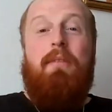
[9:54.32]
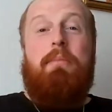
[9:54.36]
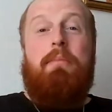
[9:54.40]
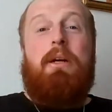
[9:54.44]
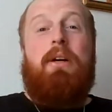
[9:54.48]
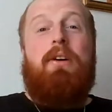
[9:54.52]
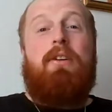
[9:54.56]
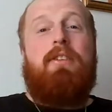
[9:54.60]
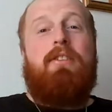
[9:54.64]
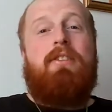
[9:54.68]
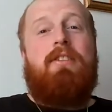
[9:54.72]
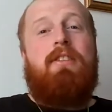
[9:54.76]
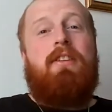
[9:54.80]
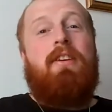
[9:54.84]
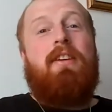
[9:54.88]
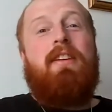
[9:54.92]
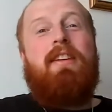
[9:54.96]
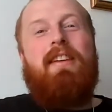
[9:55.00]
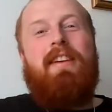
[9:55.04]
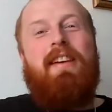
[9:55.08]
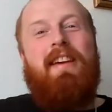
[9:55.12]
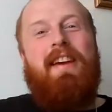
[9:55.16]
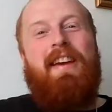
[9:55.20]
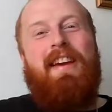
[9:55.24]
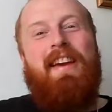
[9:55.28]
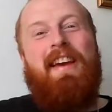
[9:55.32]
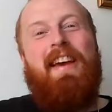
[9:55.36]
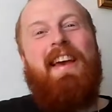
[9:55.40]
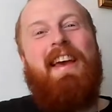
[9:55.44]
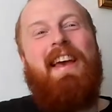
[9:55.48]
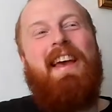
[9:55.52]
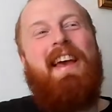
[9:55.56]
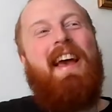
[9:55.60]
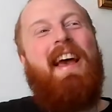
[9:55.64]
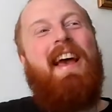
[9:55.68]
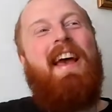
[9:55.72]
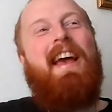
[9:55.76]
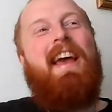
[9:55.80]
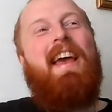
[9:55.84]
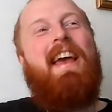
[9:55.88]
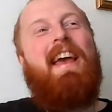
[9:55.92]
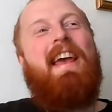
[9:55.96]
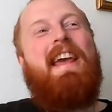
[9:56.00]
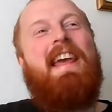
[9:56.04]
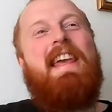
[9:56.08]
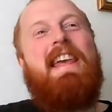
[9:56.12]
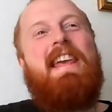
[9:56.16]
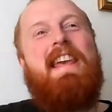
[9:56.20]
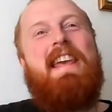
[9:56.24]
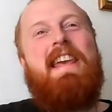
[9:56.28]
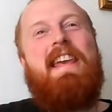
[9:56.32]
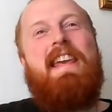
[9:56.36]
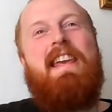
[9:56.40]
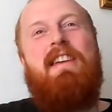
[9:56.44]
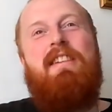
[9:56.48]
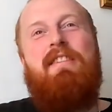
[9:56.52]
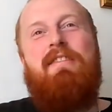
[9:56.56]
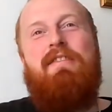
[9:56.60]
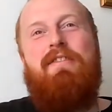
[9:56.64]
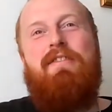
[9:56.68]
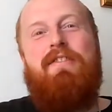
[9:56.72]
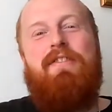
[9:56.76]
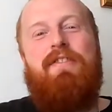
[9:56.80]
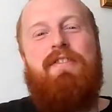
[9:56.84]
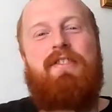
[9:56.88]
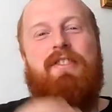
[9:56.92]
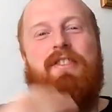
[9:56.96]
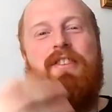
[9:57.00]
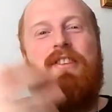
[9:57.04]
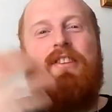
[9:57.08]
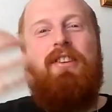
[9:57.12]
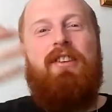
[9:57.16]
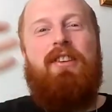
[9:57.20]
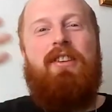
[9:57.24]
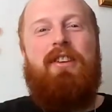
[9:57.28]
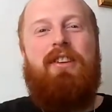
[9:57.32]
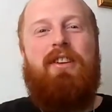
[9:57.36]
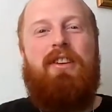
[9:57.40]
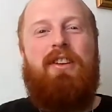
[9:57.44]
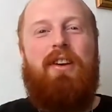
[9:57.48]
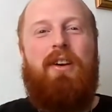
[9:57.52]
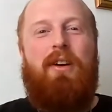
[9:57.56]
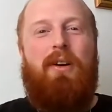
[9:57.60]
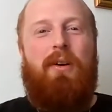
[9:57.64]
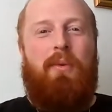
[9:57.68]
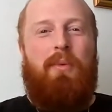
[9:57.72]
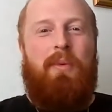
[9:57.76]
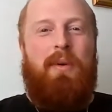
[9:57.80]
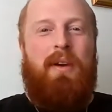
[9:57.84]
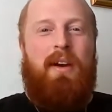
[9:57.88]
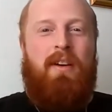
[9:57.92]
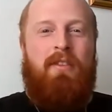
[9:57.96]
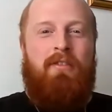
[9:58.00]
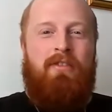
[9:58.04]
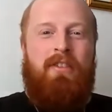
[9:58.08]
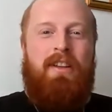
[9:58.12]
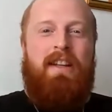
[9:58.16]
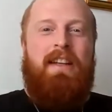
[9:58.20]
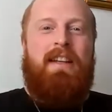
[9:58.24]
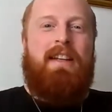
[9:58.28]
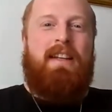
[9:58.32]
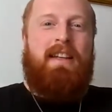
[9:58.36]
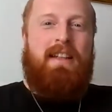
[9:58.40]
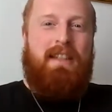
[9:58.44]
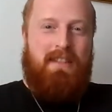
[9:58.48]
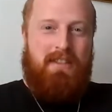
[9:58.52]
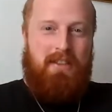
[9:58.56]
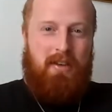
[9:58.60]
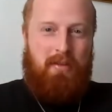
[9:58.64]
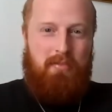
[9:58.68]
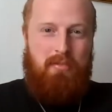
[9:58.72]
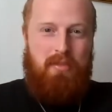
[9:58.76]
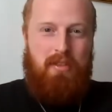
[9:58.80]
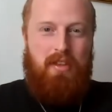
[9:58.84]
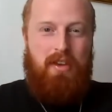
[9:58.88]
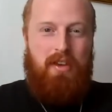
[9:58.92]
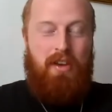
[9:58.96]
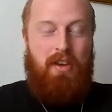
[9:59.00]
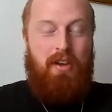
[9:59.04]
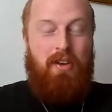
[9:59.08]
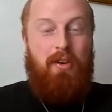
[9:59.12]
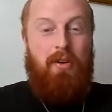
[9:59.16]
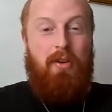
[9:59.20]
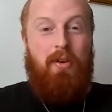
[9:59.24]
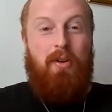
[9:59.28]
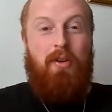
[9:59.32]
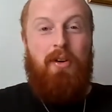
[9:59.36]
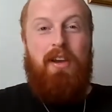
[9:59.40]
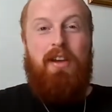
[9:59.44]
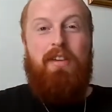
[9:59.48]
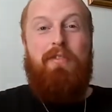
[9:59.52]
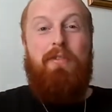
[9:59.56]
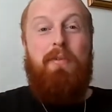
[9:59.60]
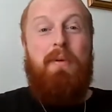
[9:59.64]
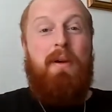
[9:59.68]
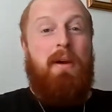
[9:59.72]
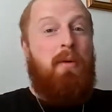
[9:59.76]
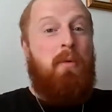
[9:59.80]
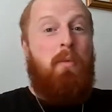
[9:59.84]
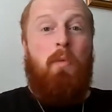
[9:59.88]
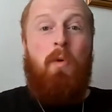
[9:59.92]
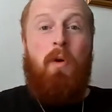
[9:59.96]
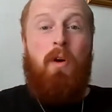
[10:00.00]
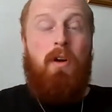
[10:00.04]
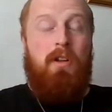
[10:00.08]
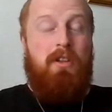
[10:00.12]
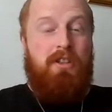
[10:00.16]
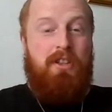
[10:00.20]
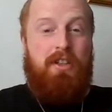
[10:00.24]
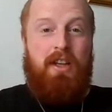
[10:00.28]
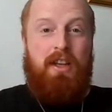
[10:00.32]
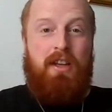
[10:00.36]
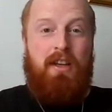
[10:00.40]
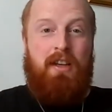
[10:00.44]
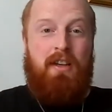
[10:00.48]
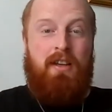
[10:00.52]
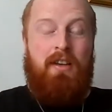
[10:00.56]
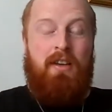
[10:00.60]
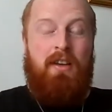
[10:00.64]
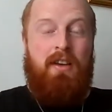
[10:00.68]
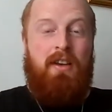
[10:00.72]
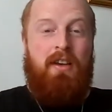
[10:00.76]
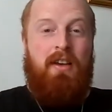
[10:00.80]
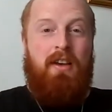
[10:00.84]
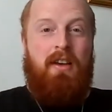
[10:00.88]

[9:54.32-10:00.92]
Because look, if we are reading something, or if we are watching